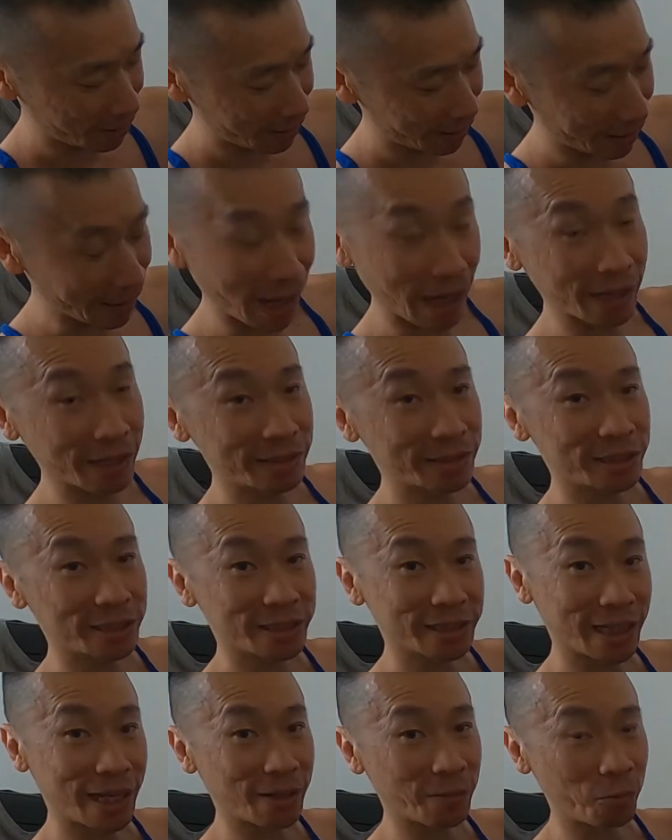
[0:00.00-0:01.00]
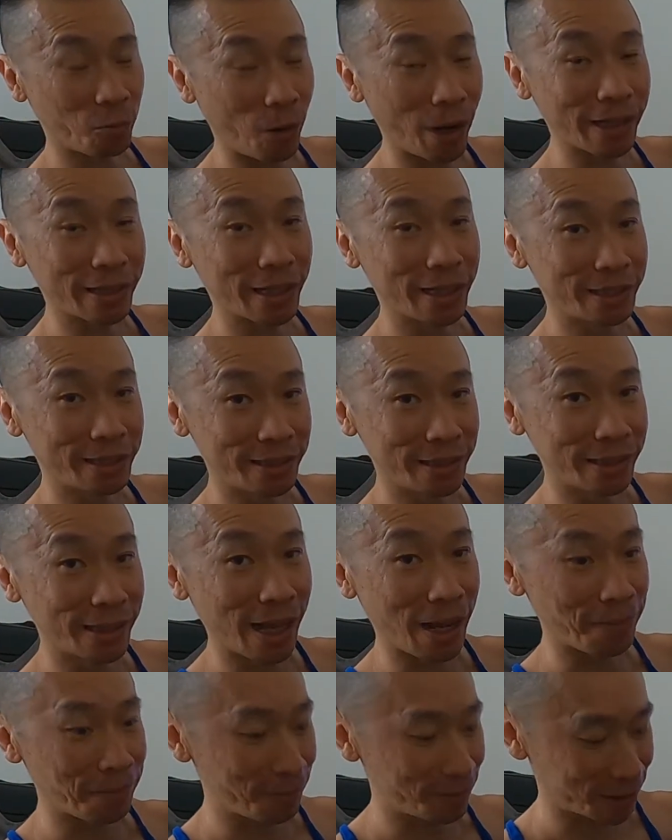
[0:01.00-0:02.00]
and I understand why they did
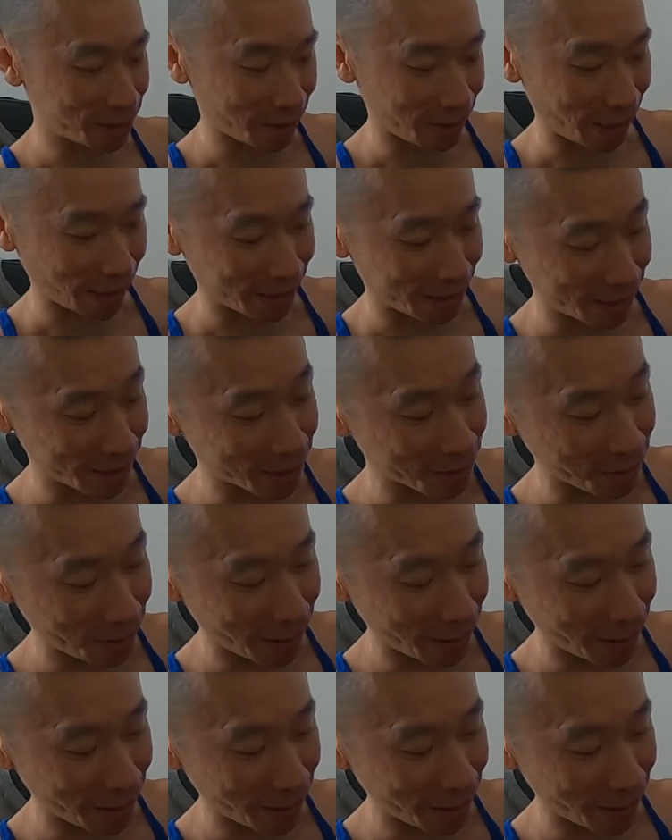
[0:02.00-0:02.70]
that, so that this